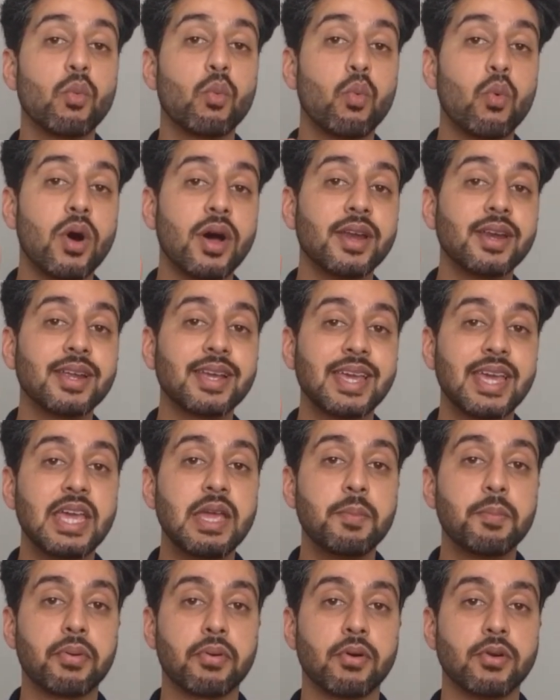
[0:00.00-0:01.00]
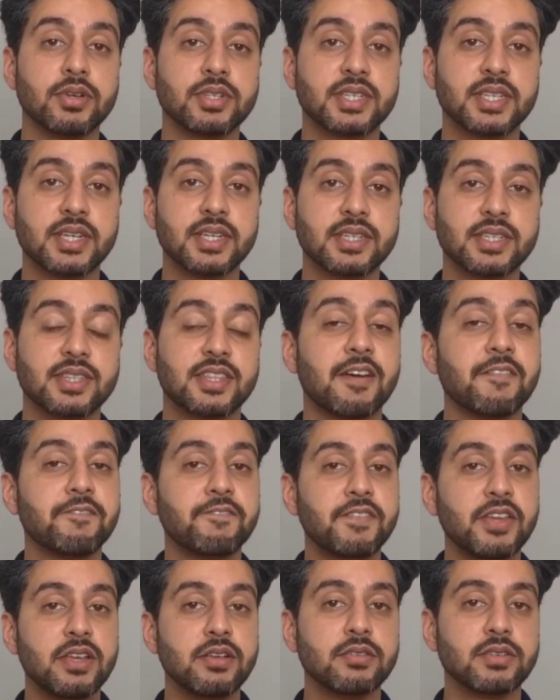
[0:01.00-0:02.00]
one key process that
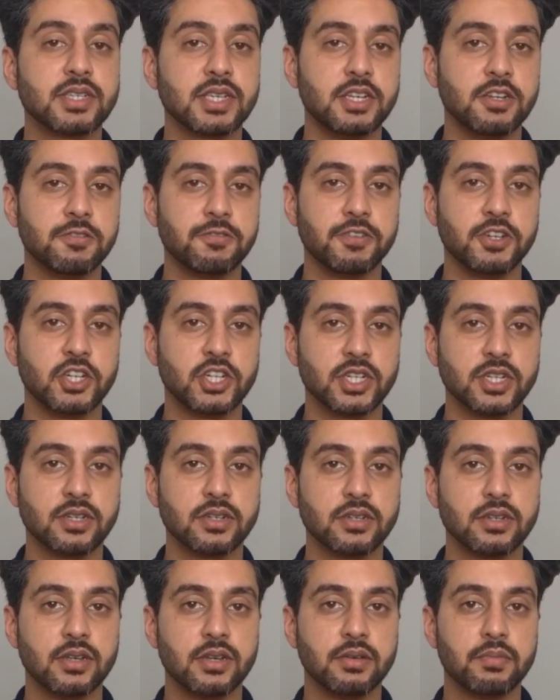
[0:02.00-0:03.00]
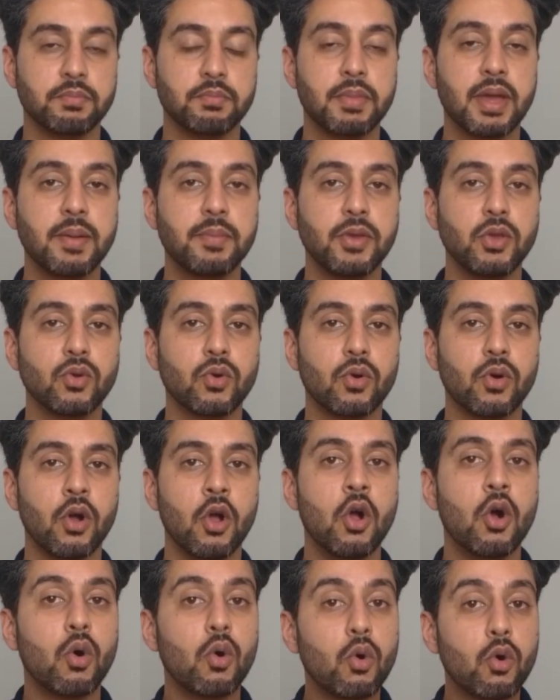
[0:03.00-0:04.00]
feels inefficient. Maybe your
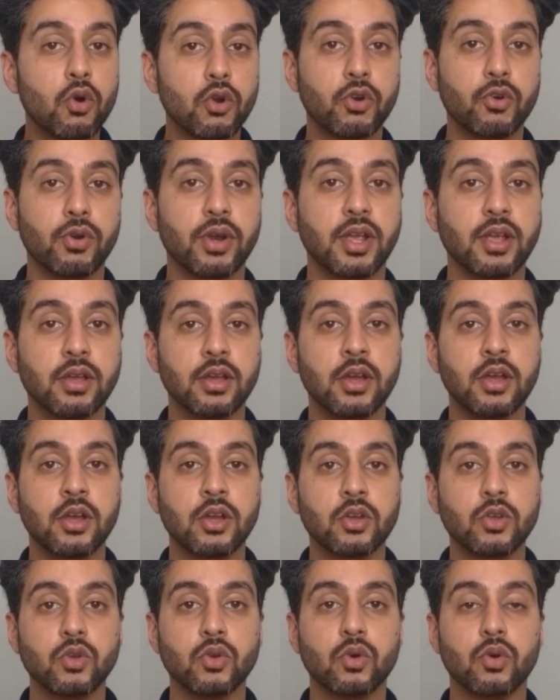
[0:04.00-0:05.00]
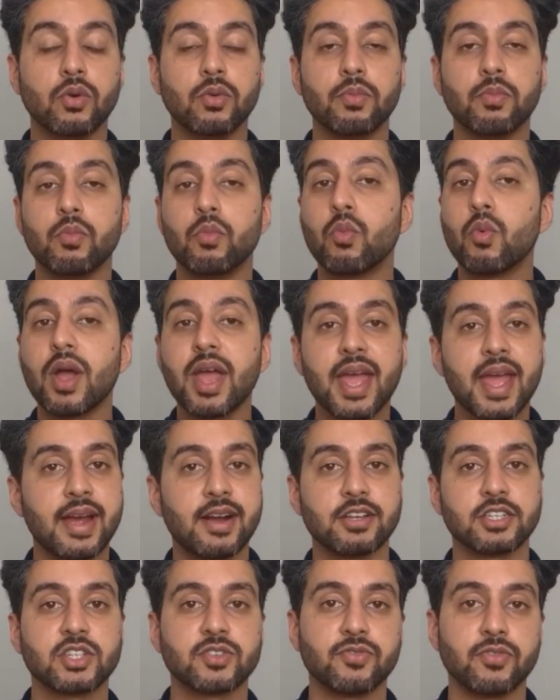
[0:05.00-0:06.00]
ordering, your
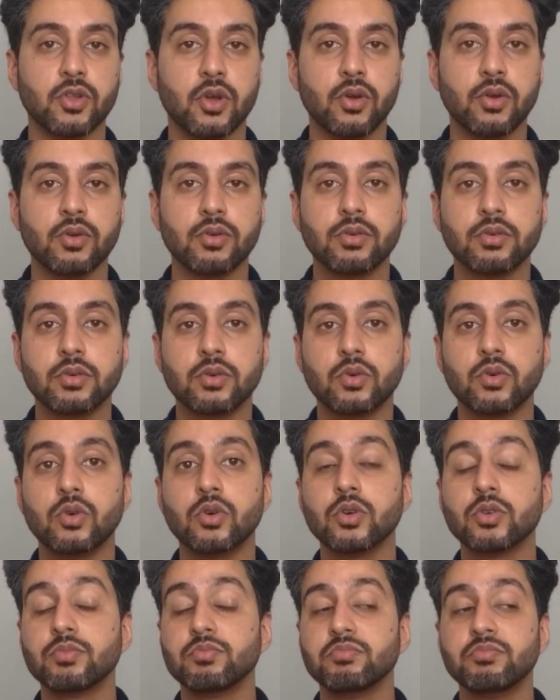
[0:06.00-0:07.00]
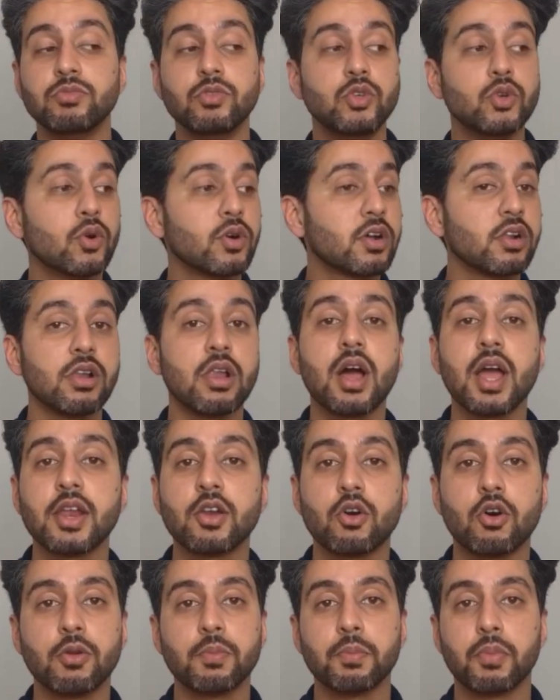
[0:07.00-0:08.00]
warehouse flow, or your client
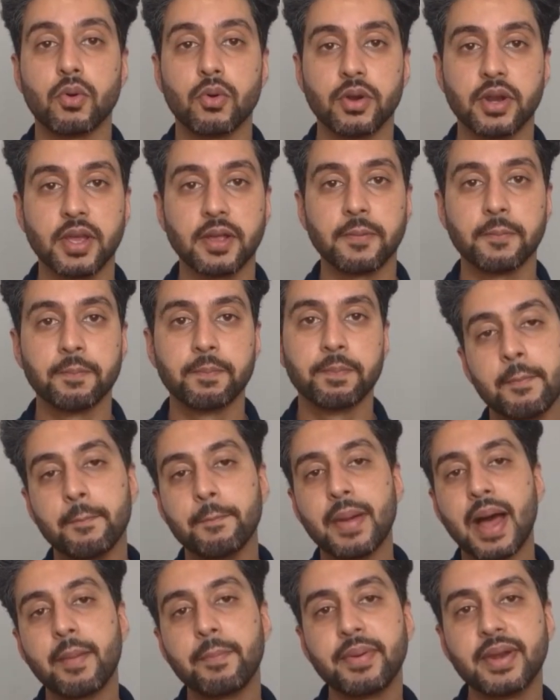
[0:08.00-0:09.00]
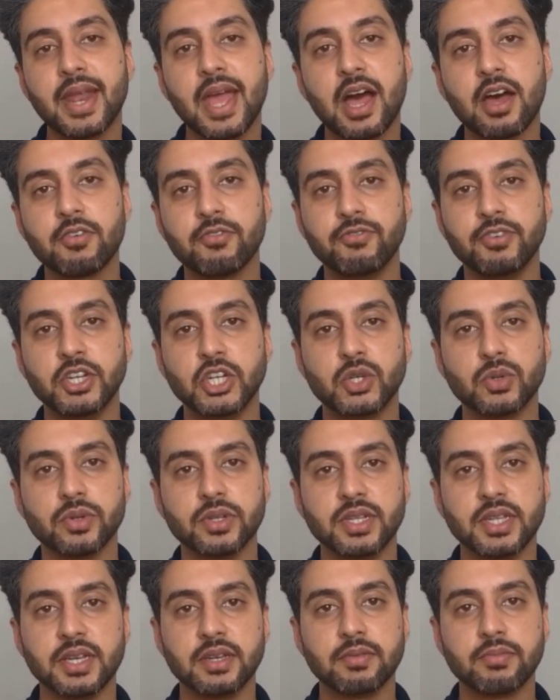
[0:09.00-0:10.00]
onboarding. Map it out
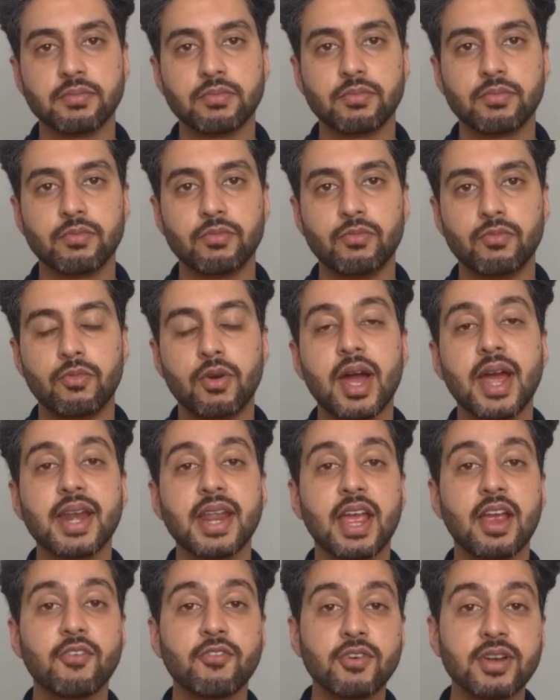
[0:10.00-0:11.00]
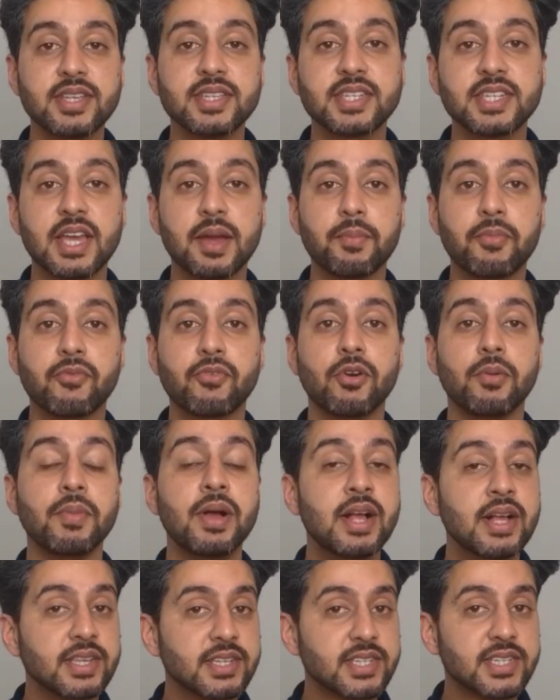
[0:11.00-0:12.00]
visually. Write every step from
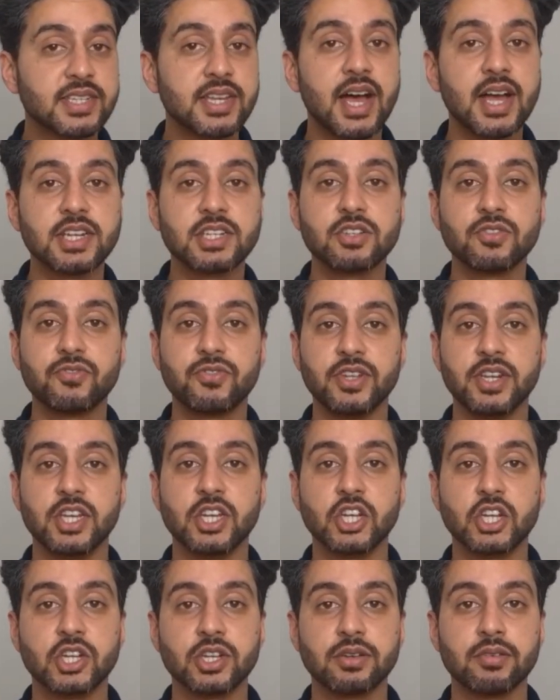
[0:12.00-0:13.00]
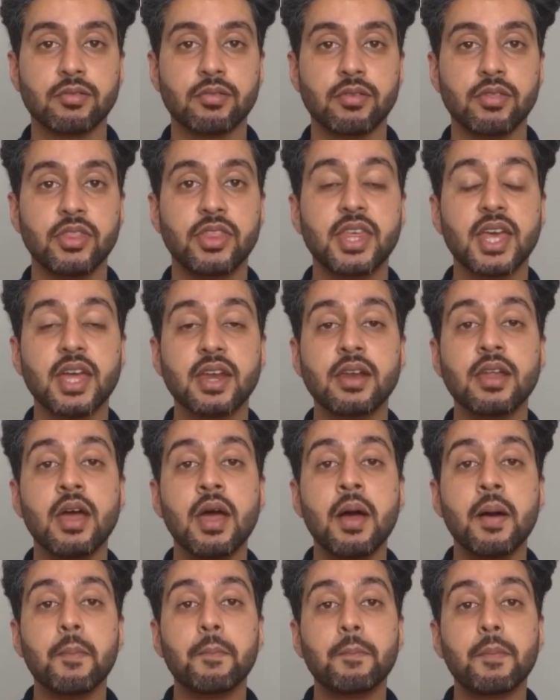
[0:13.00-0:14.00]
start to finish. Then
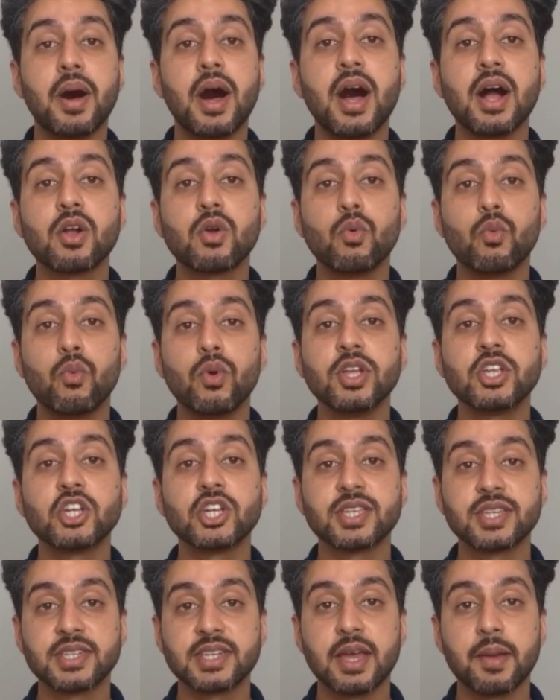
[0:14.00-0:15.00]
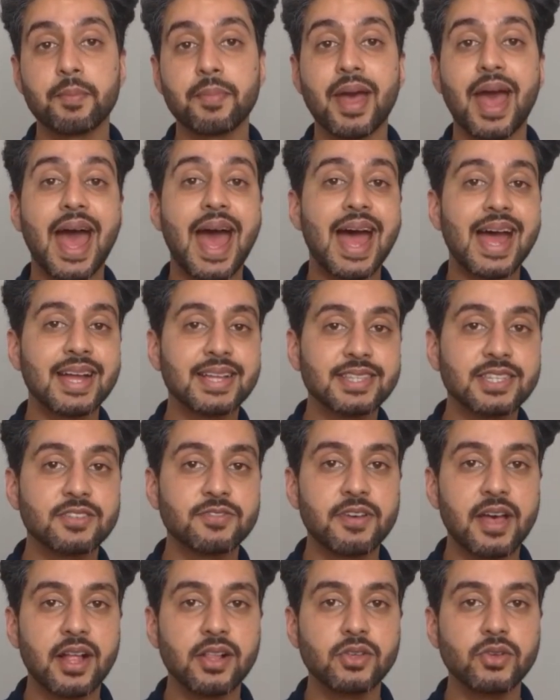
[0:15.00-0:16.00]
mark which step adds
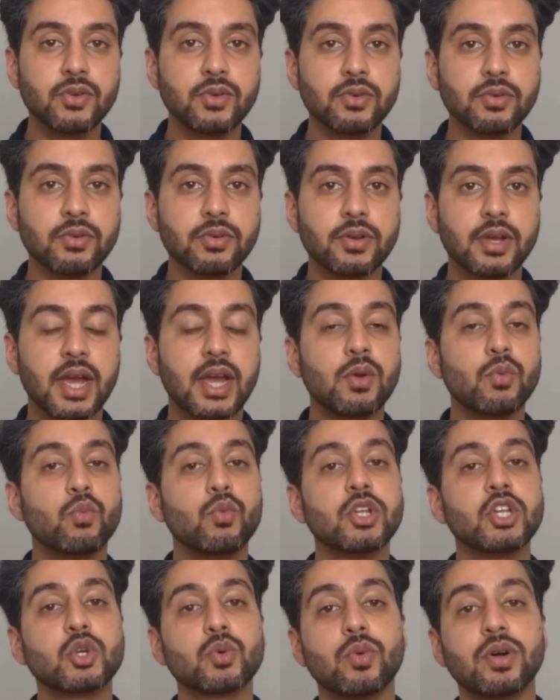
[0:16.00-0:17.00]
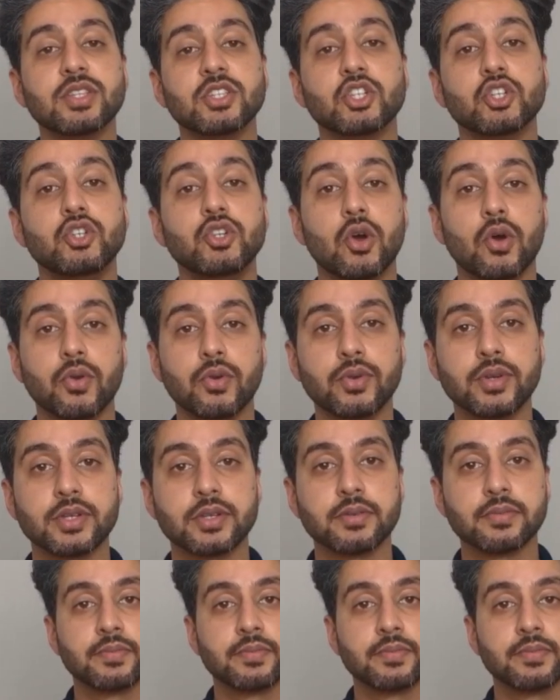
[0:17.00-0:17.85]
value and which ones don't.